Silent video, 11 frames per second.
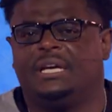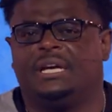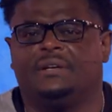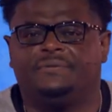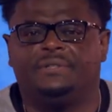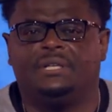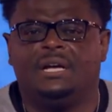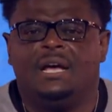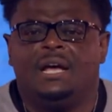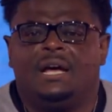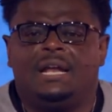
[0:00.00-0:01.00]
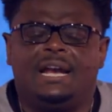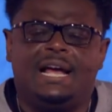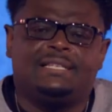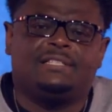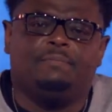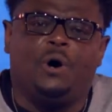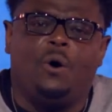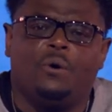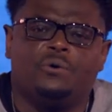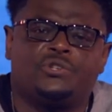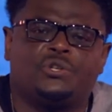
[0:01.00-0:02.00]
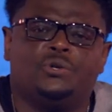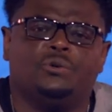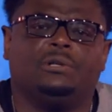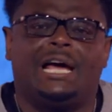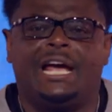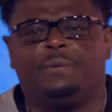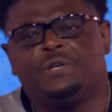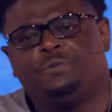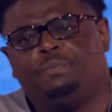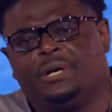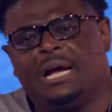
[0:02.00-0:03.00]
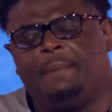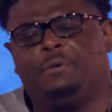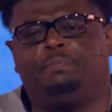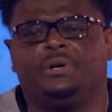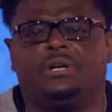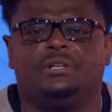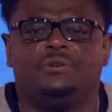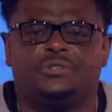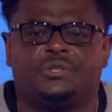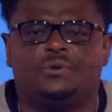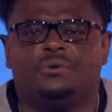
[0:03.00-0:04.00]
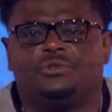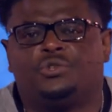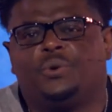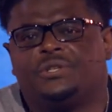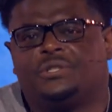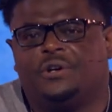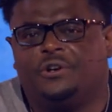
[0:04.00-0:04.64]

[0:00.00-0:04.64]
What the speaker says: gift. Now, that's some old school language, but I'm gonna put a new school twist